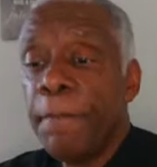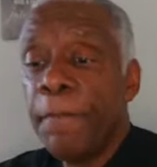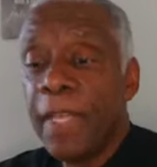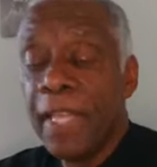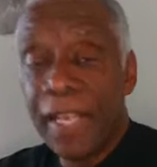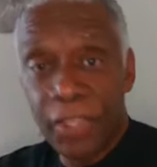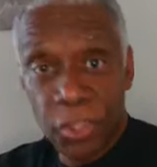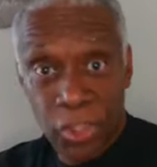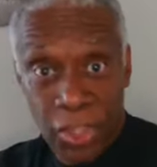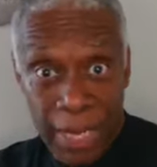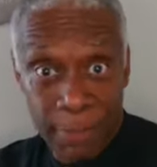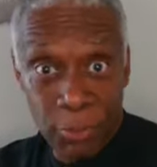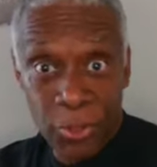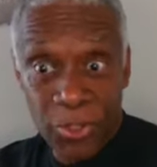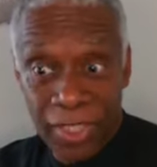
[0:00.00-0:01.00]
In Exodus
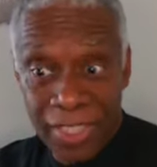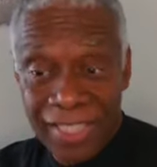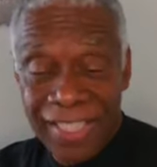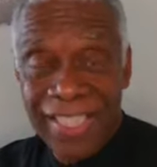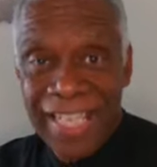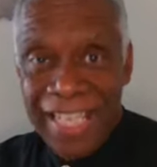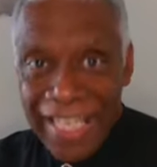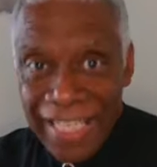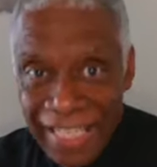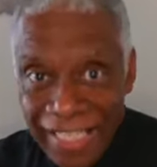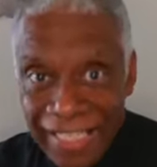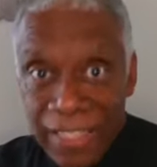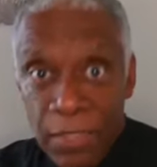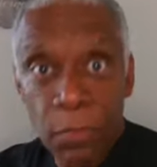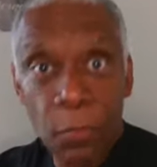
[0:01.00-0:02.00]
chapter
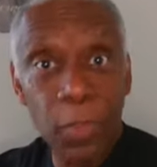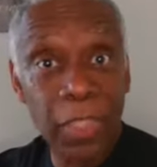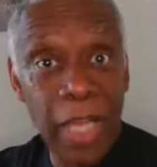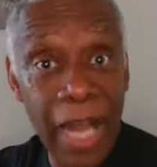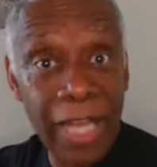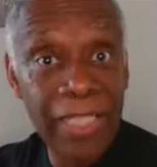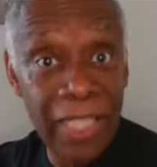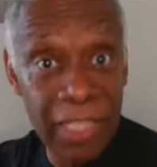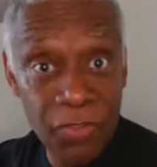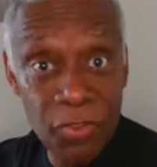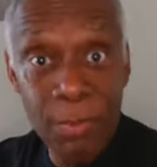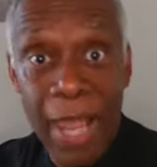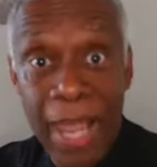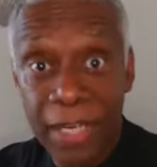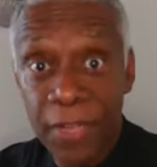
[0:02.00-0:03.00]
16, when God gives
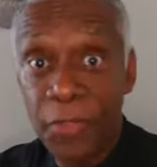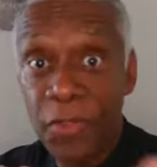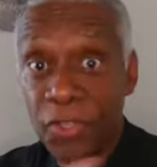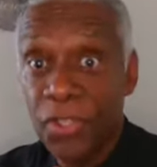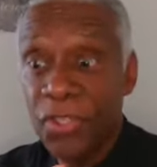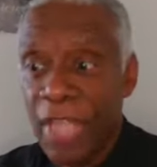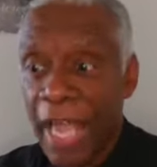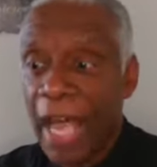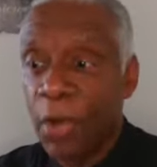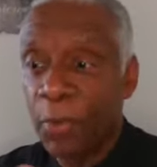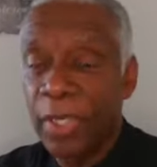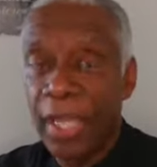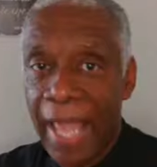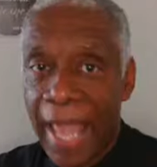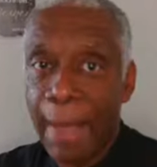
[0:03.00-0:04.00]
manna, this is how
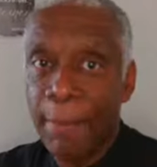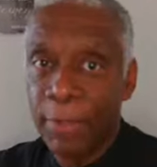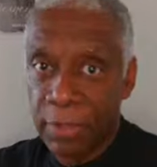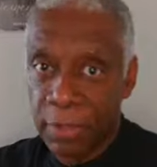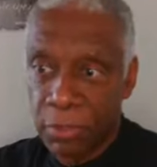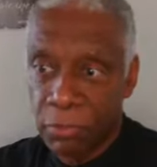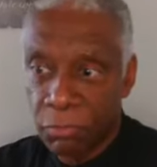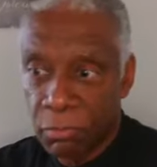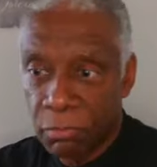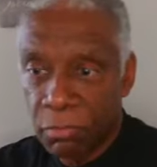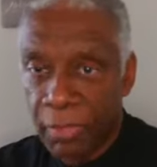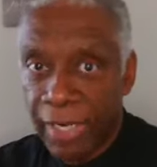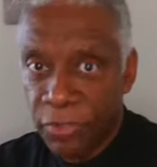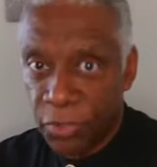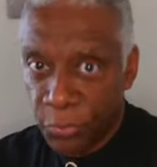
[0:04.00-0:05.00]
it happens,
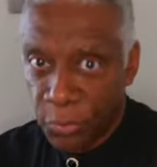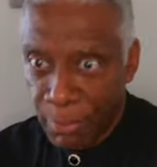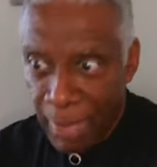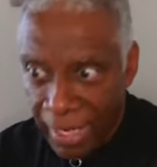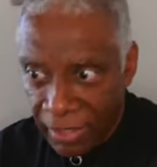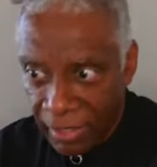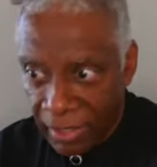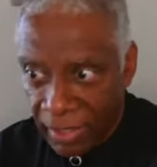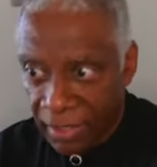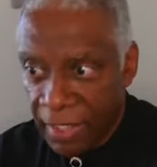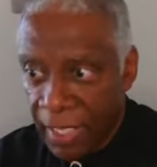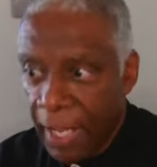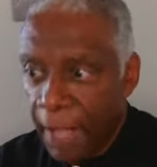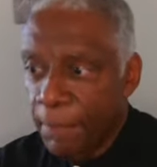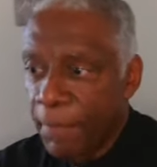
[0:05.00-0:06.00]
right? Just reminding us.
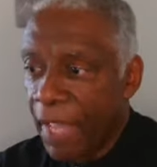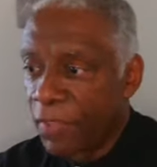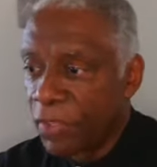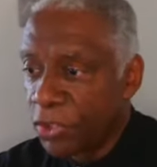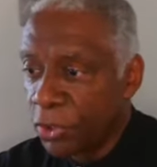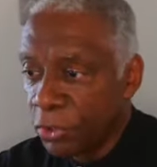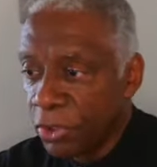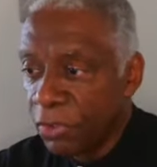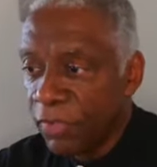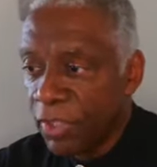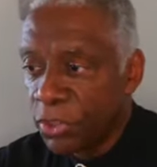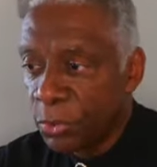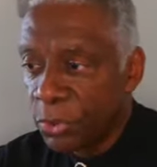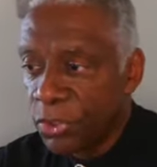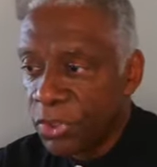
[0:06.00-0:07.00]
And the children of
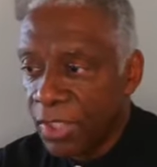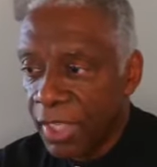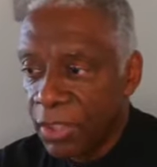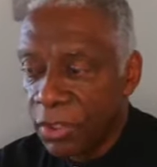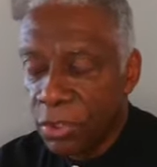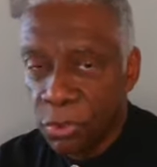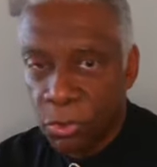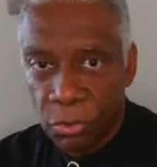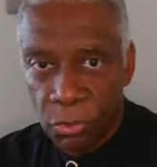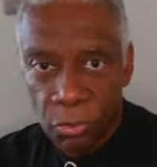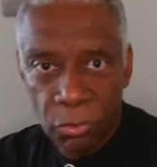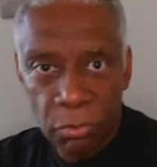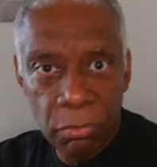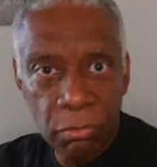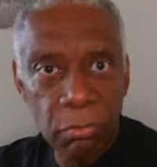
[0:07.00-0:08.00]
Israel said to
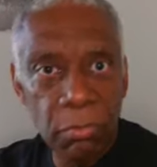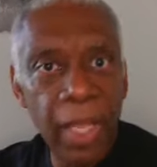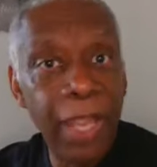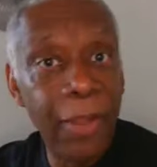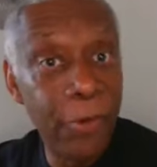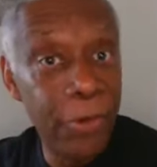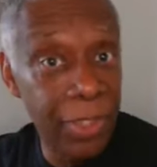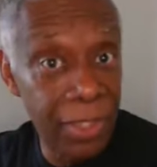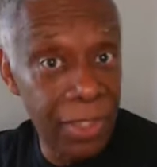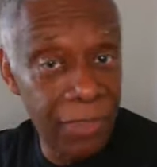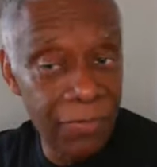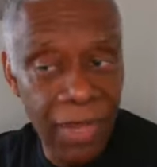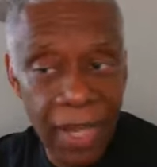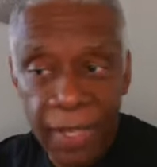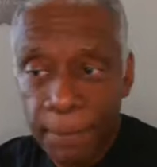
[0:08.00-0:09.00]
Aaron and
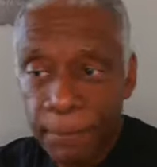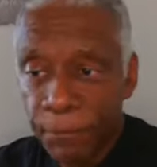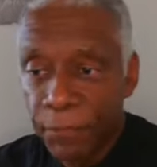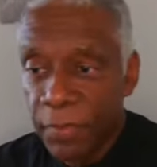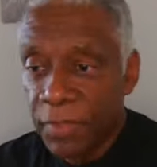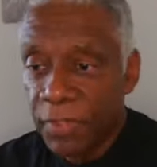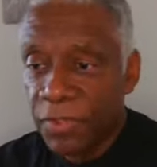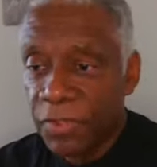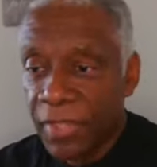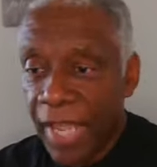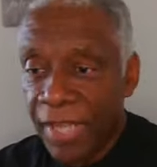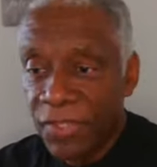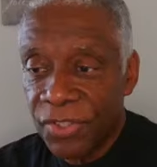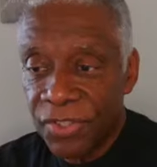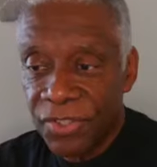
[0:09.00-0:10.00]
Levi, this is
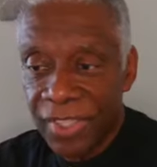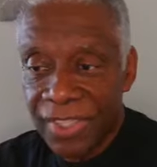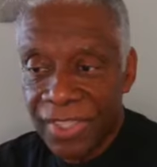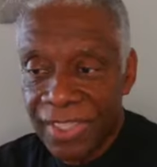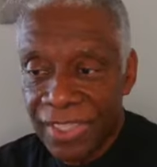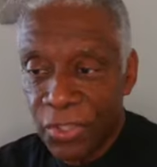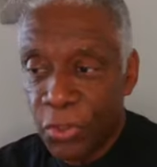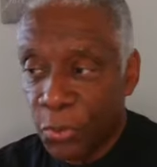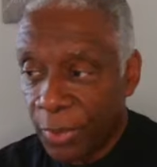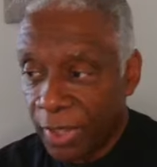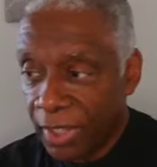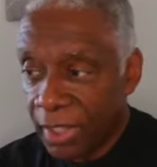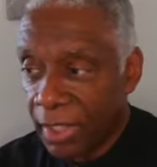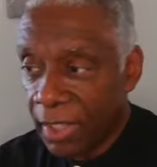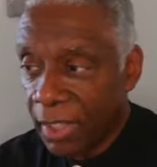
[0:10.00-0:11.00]
Exodus 16, 3.